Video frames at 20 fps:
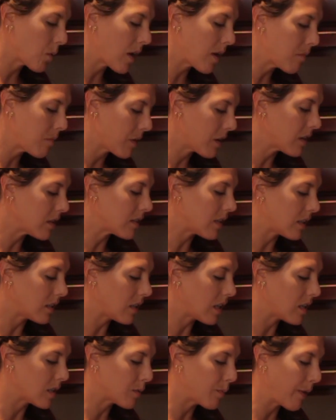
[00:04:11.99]
one, because they
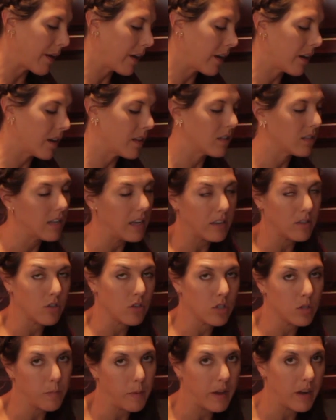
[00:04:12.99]
taste better and the
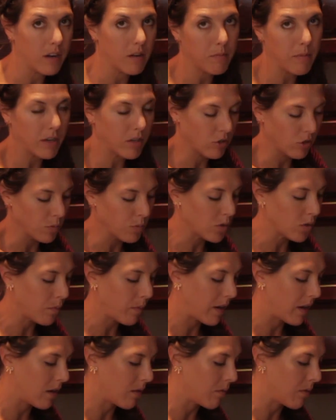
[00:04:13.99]
texture's better. Mushrooms are
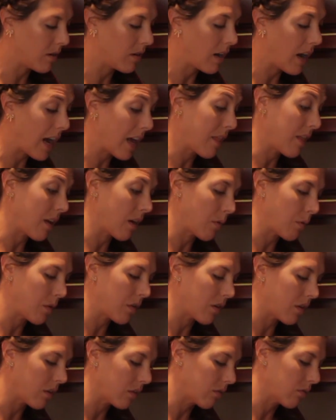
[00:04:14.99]
better when
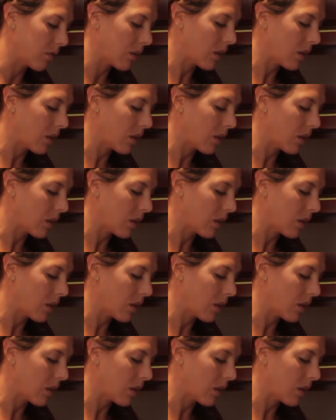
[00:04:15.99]
they're